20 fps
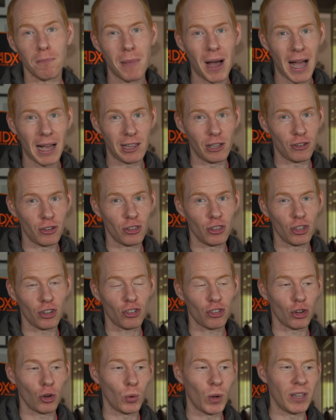mileage in this
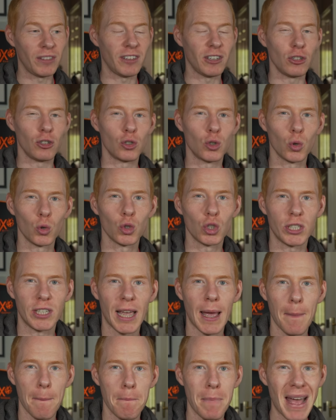shoe is it does
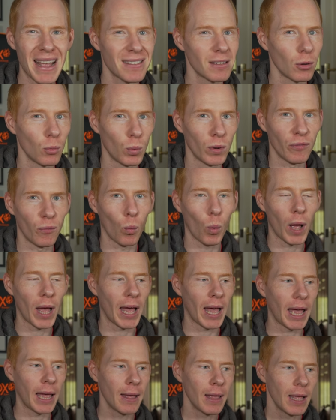get better with
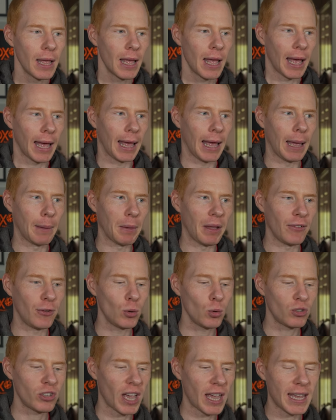wear. If
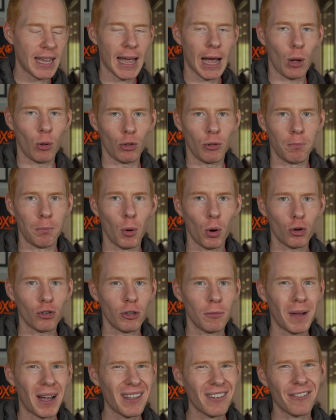you take it out the box,
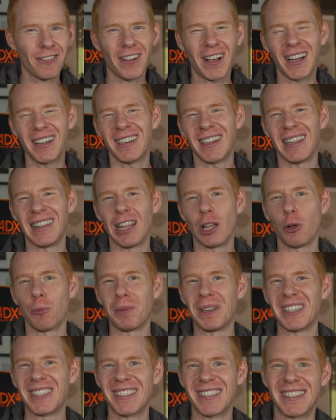you might find it a little
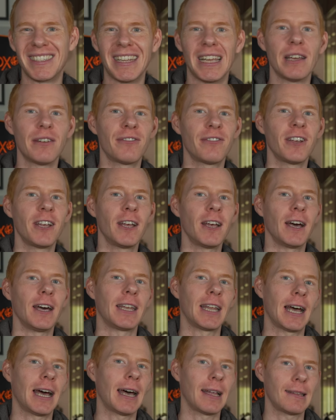bit stiff
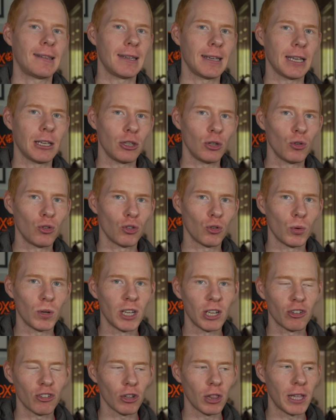and hard to get used to
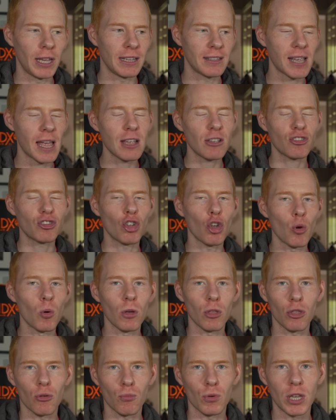initially. It takes two or
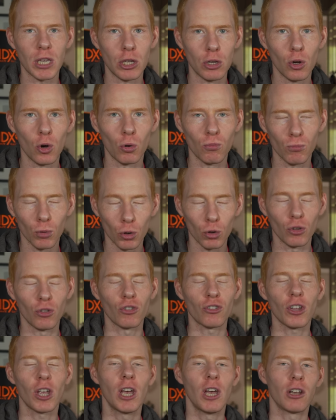three
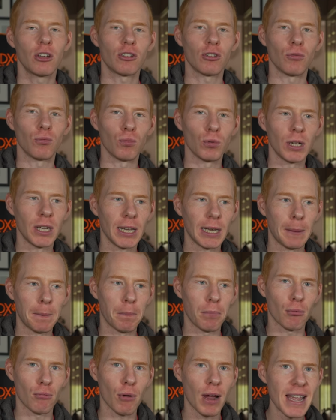runs to really
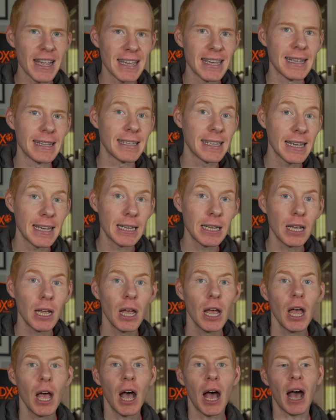break it in.
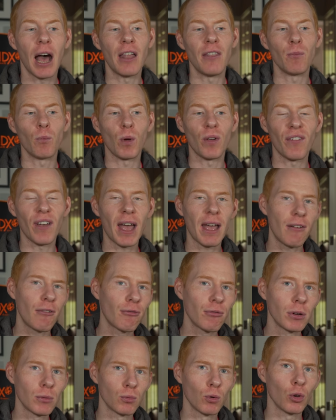And with
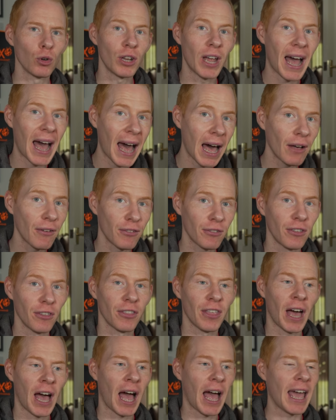every run after
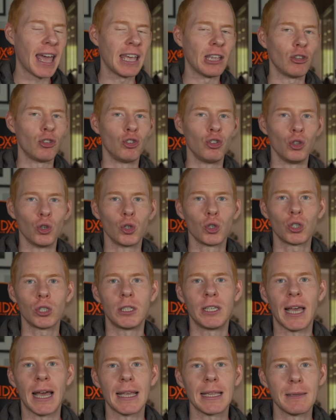that, it
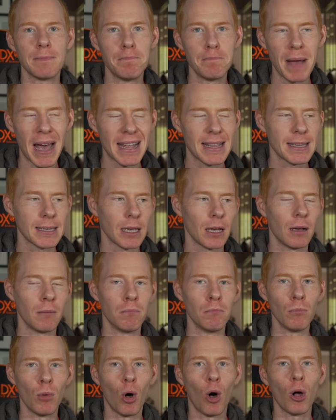just gets better
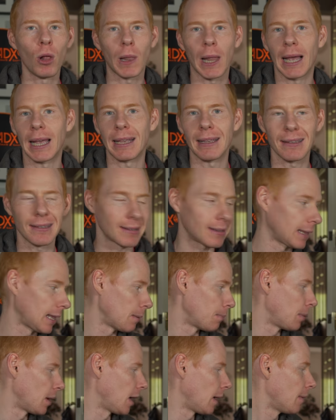and more like a
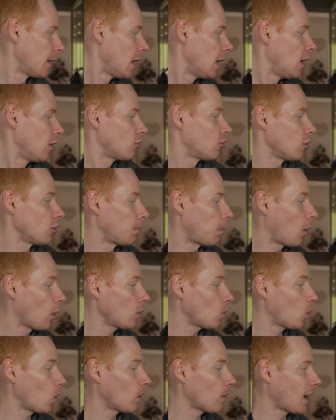slipper. To the
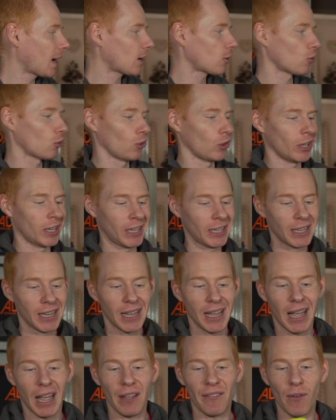point where actually,
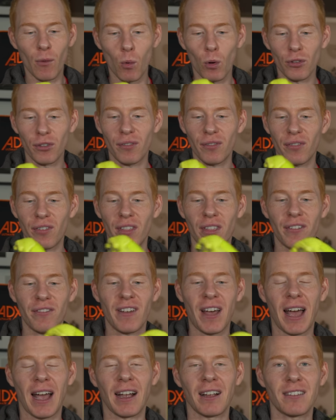if it wasn't for the
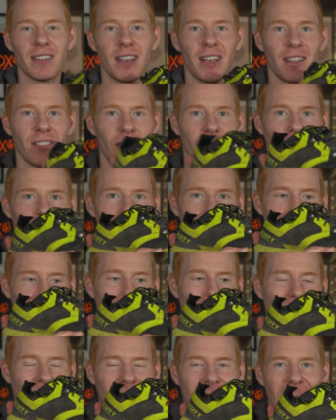fact that this
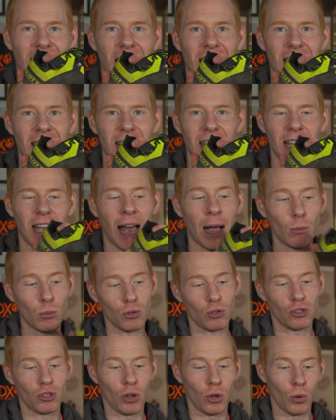pancake
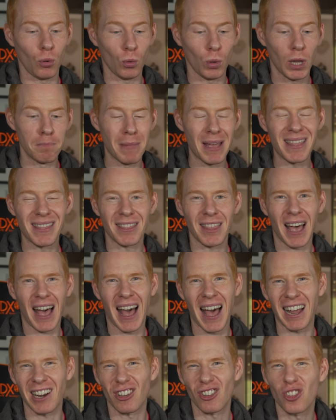outsole meant that I
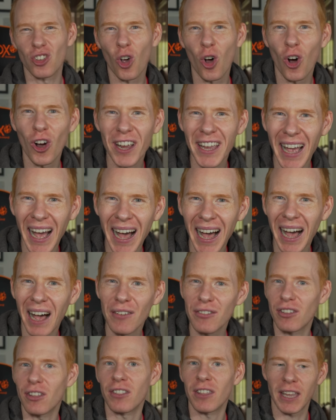had sore
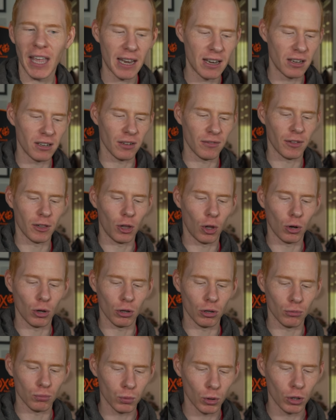calves at the end of a
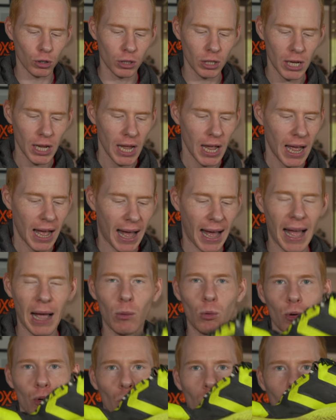longer run, I
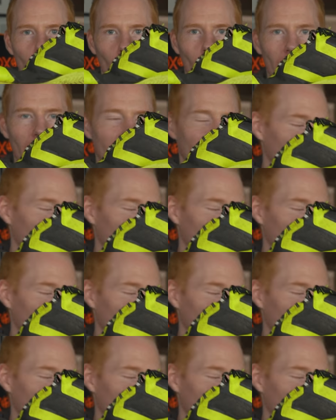would want to wear